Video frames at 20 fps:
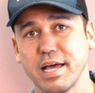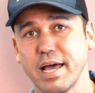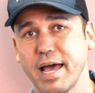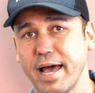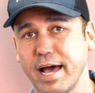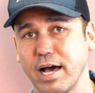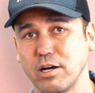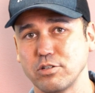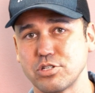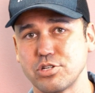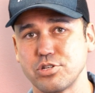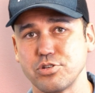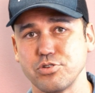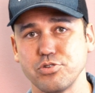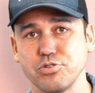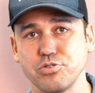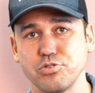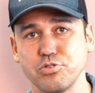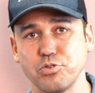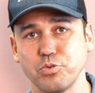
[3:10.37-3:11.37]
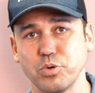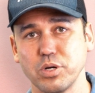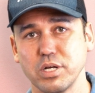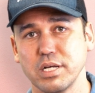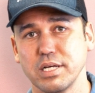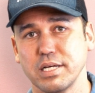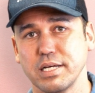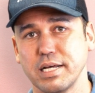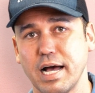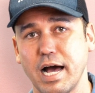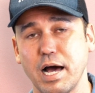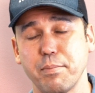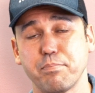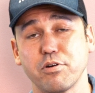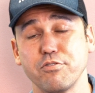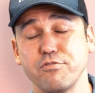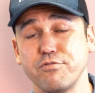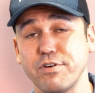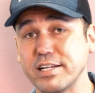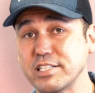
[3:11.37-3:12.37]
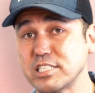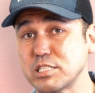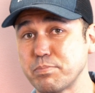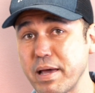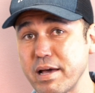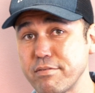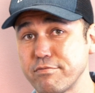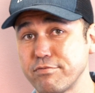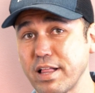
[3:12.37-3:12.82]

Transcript: how to prevent spam